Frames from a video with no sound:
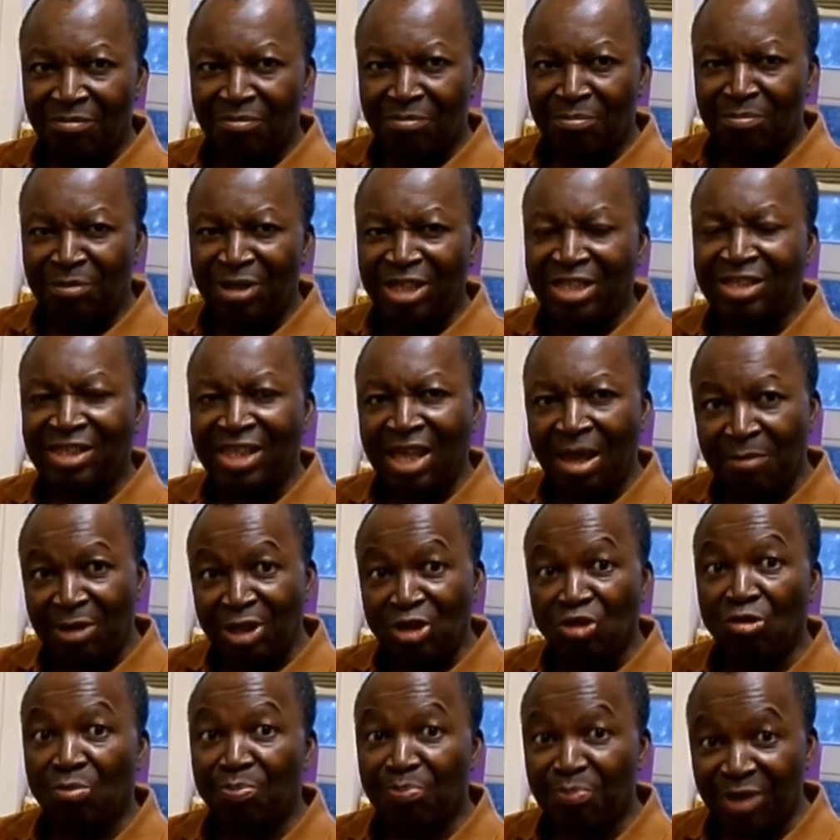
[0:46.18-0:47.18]
beat them
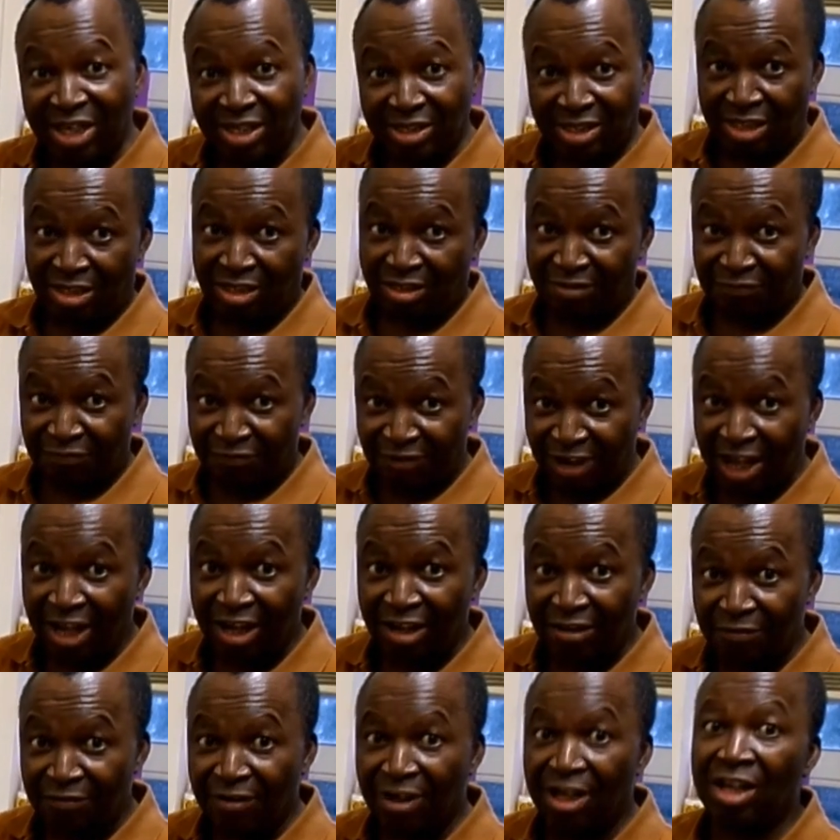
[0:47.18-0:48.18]
into pieces,
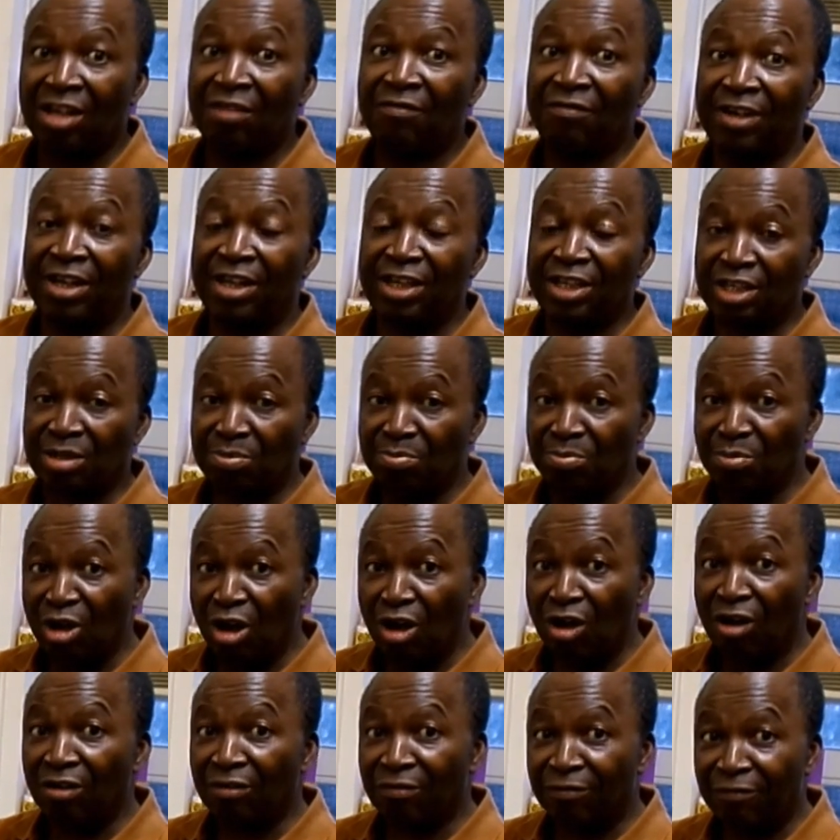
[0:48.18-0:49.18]
very, very, very
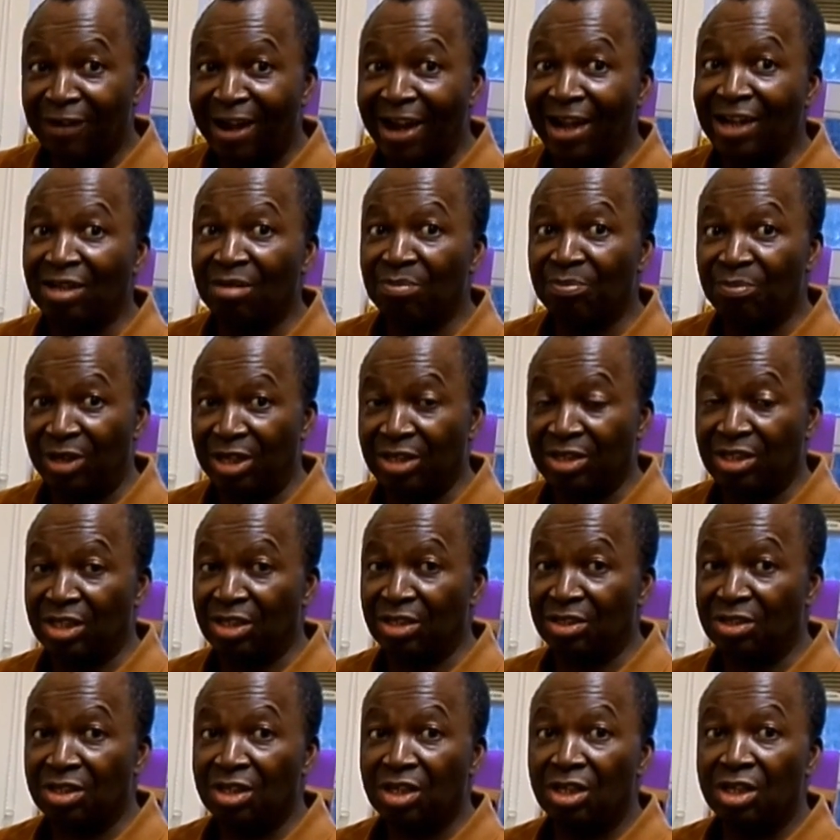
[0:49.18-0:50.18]
small, fine
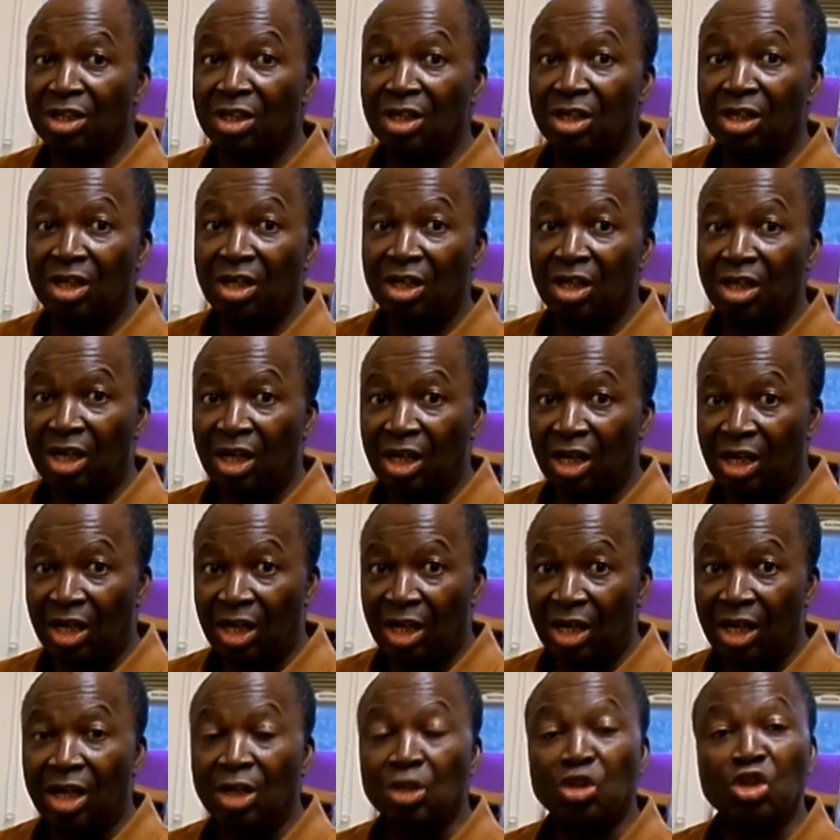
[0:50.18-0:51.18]
pieces
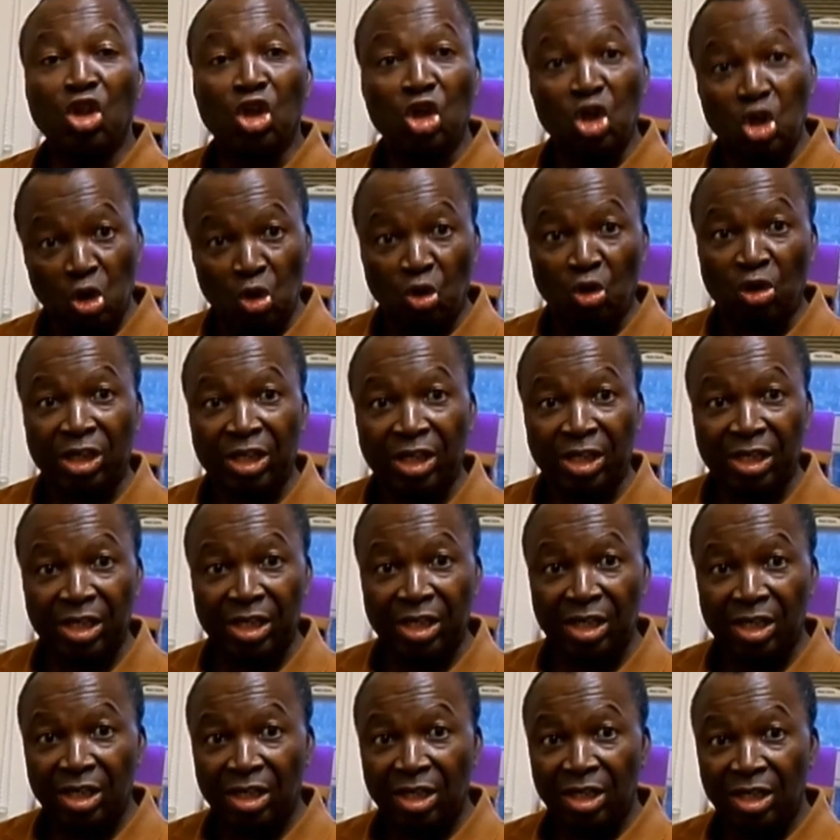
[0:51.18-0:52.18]
to cook.
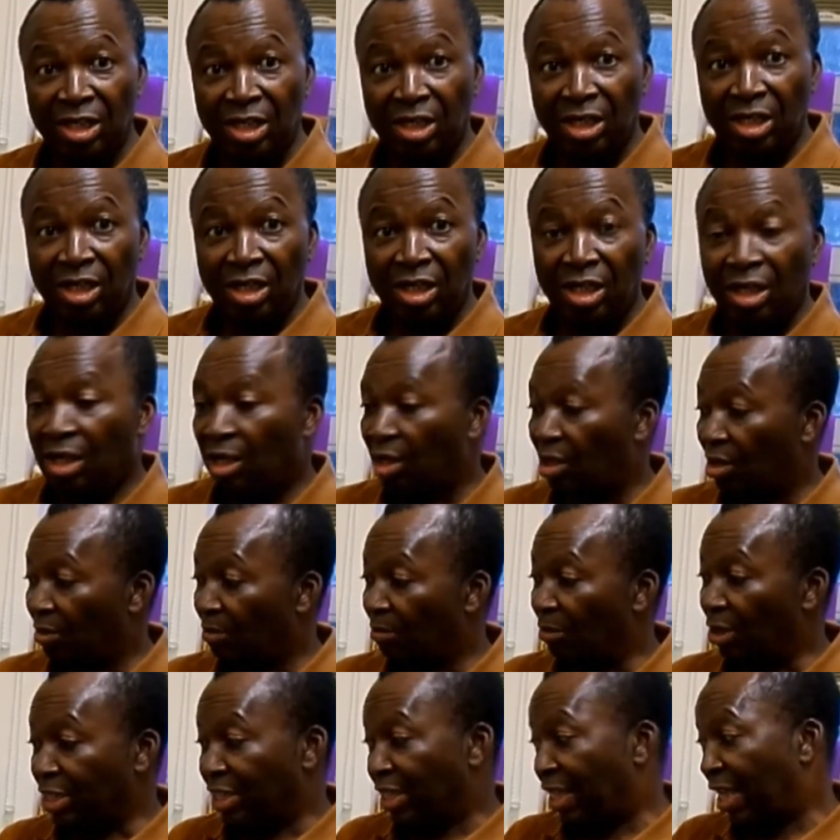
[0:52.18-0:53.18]

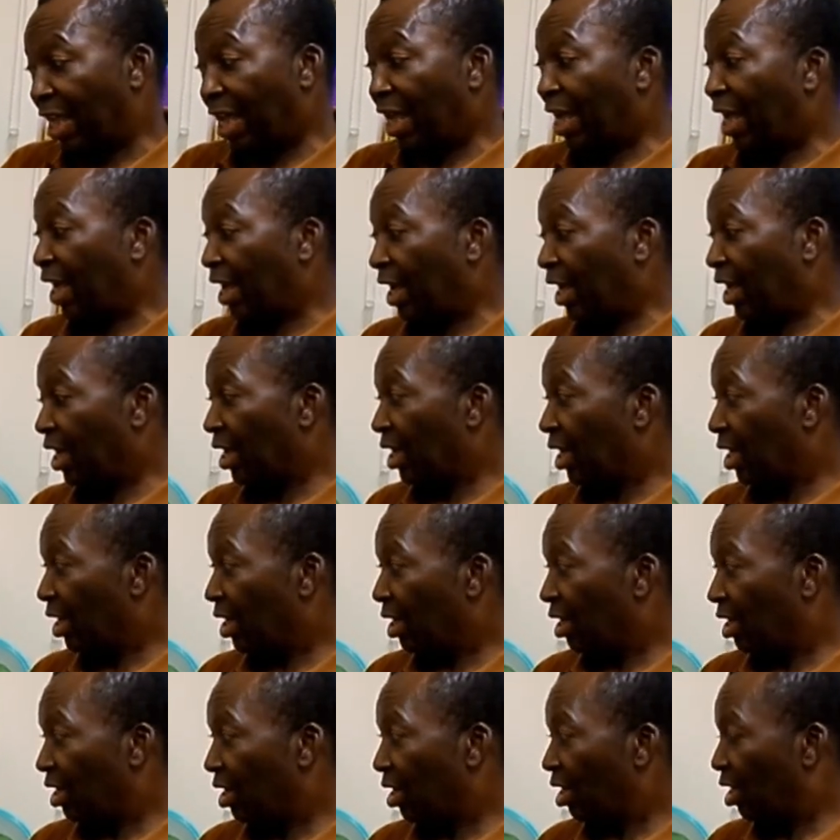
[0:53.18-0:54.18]
But here,
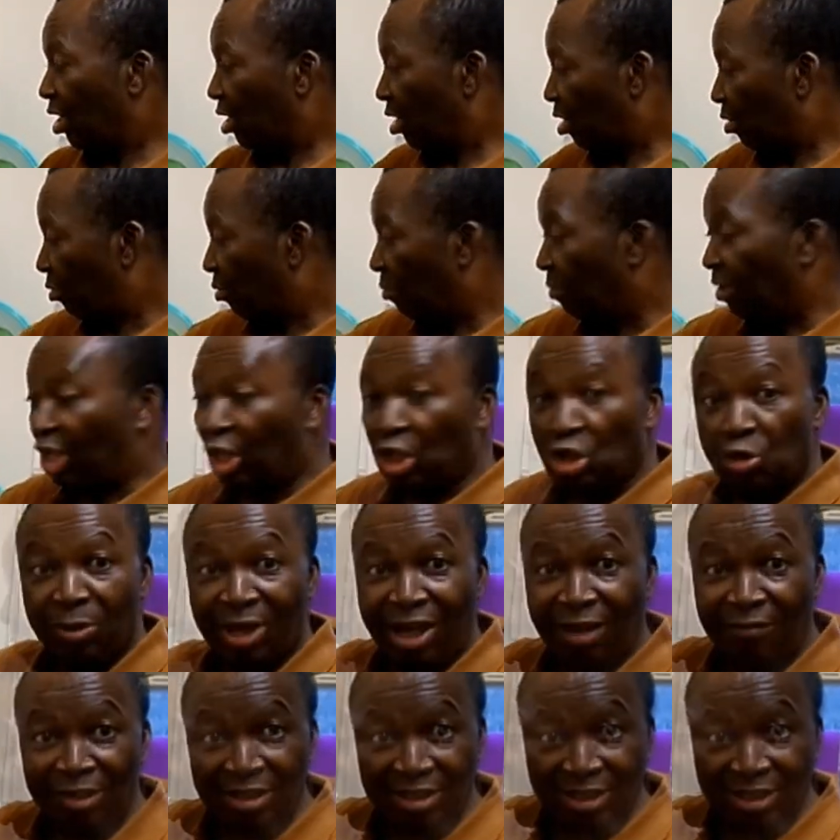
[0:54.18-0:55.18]
because we have the